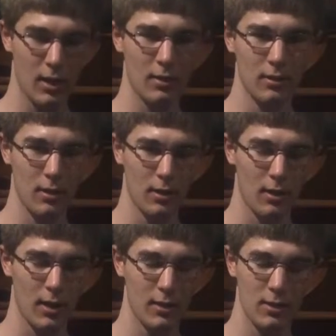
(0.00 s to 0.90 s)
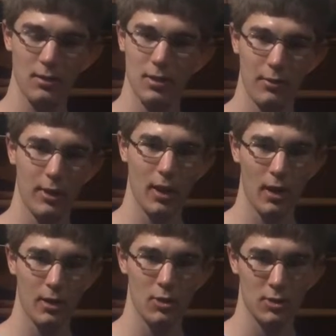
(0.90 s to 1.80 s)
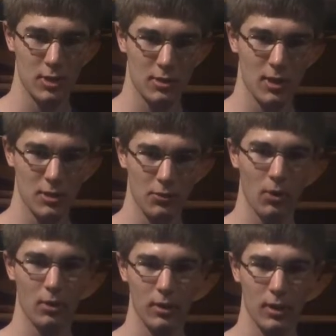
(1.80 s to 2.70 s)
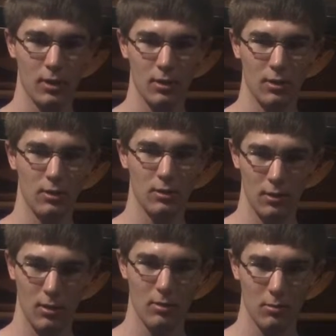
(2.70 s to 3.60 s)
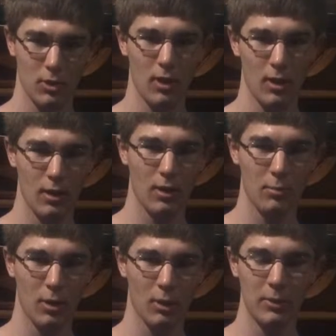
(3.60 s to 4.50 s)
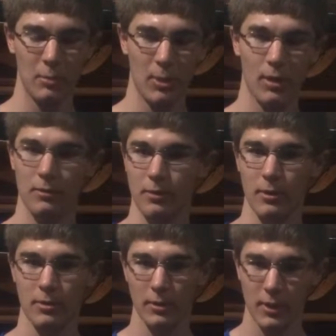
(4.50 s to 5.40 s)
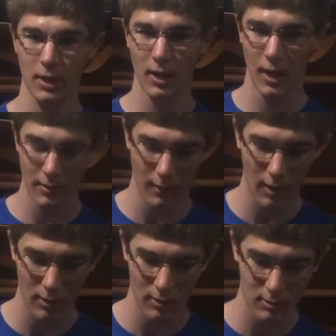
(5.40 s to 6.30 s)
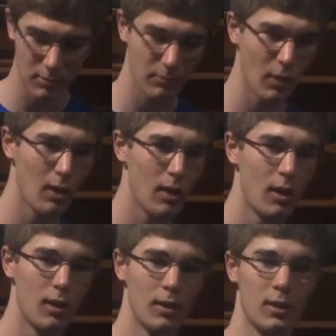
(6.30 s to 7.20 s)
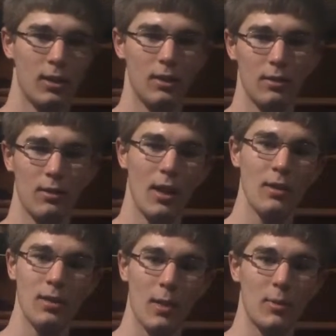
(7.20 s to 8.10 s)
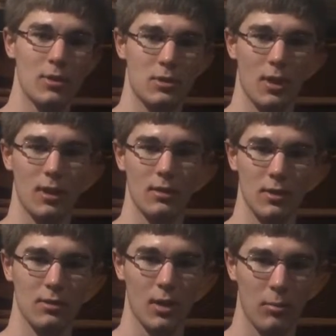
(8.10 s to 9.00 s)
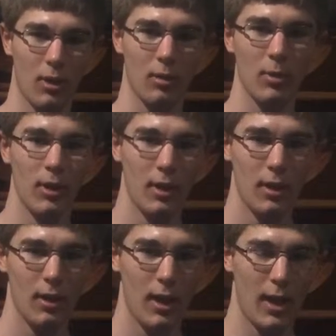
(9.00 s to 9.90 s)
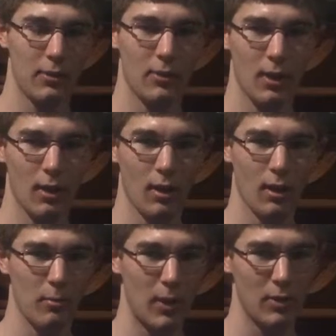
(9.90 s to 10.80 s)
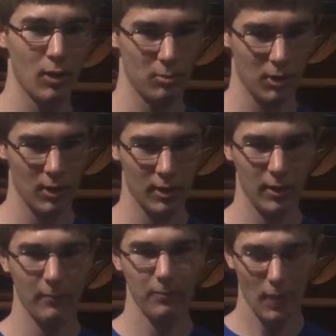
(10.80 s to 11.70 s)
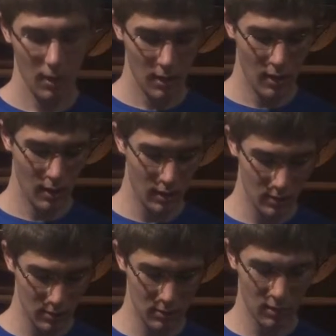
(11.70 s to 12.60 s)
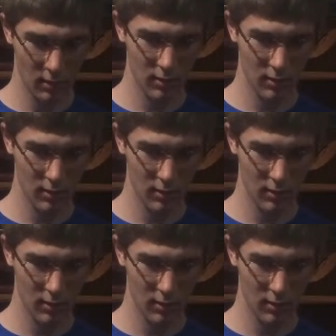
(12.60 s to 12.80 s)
in 1879 he was successful in creating a light bulb that burned for 13.5 hours. He then demonstrated this light bulb at the Menlo Park, and